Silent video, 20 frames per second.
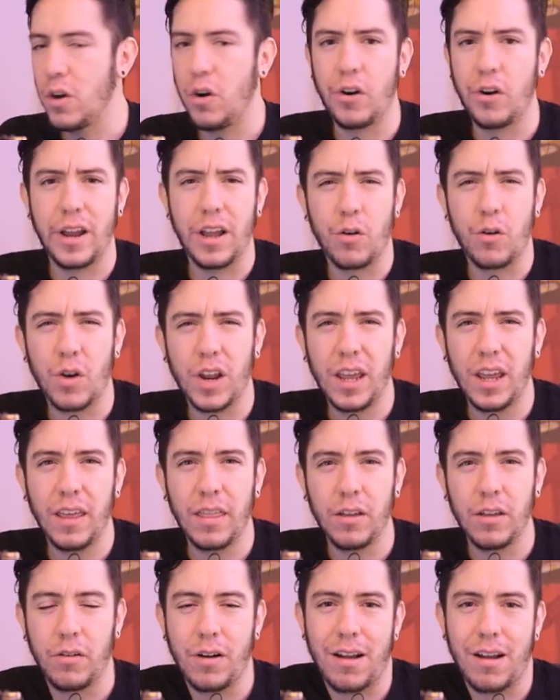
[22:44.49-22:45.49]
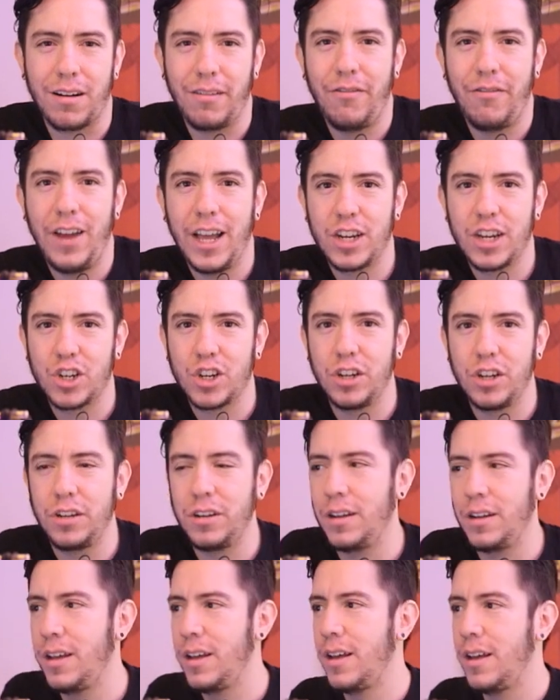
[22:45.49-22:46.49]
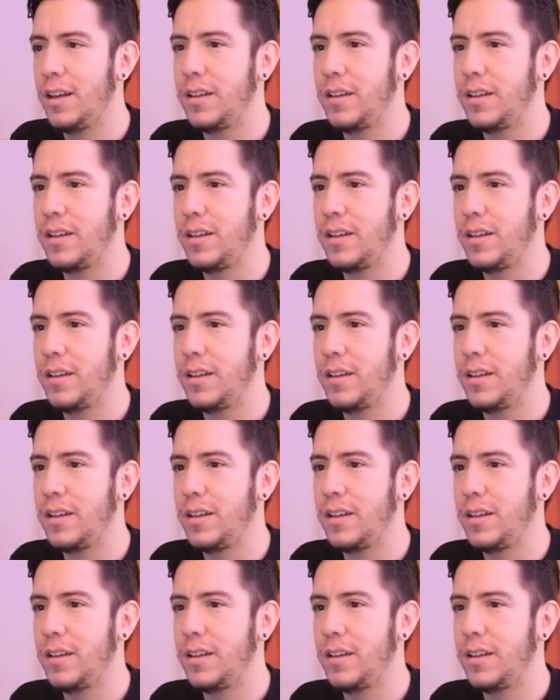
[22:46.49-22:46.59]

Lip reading: or a grid, or a reflection.